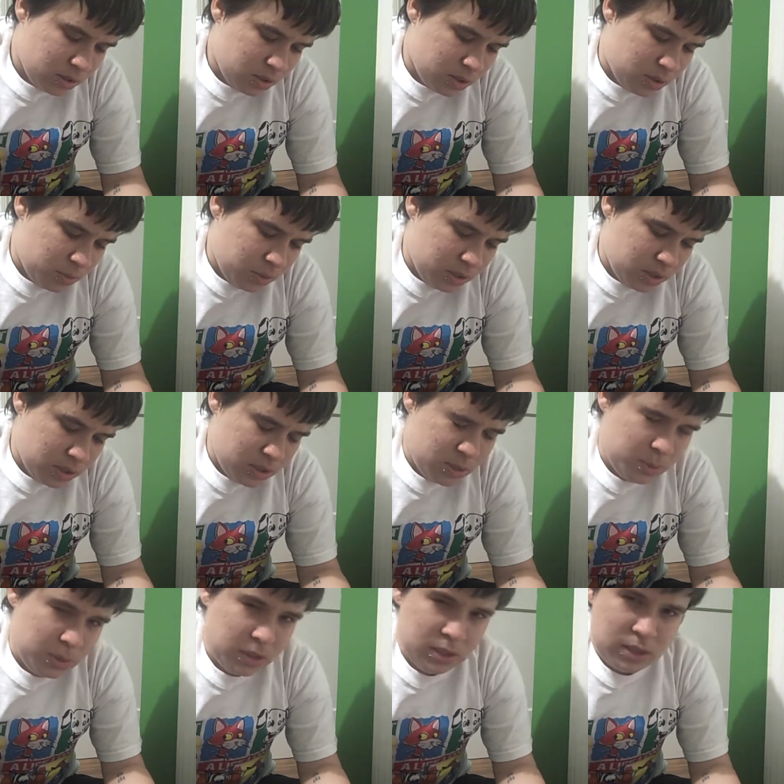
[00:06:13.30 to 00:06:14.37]
it's been
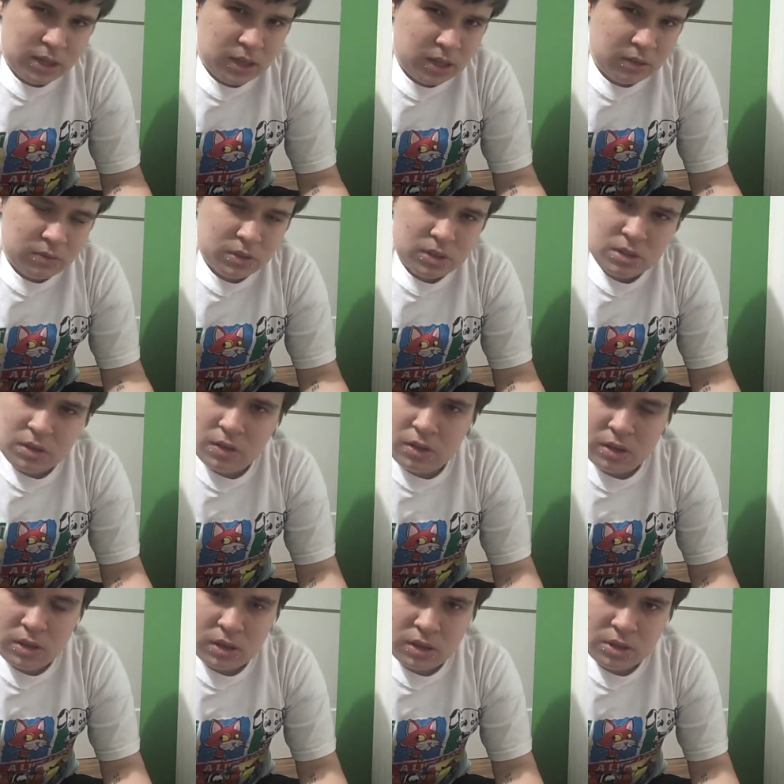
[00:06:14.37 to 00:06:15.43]
kind of just an
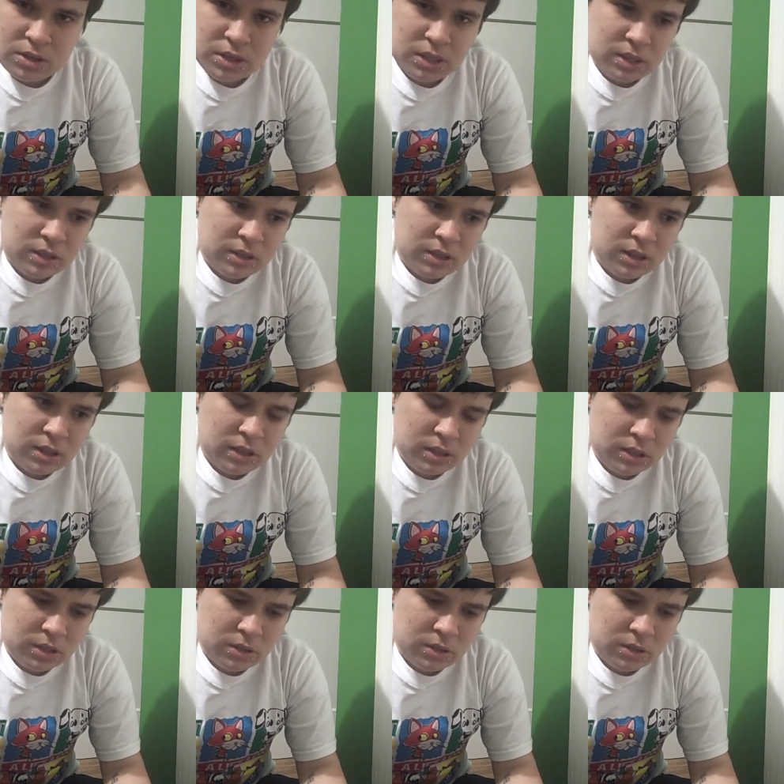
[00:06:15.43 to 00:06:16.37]
irritating thing,